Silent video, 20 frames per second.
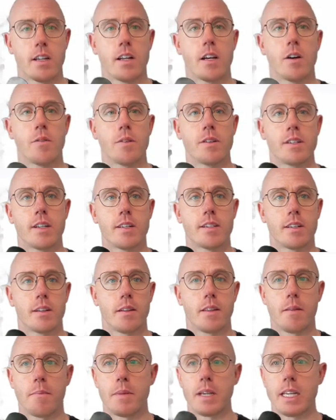Always ends
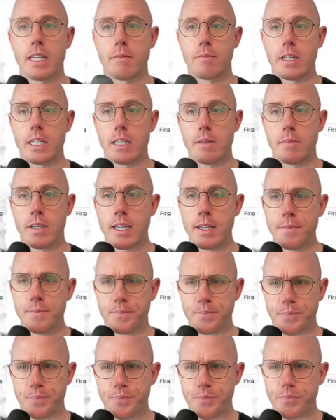in the BBB.
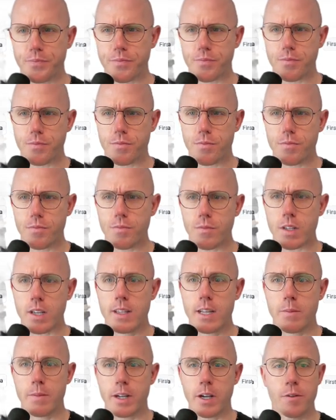There we go.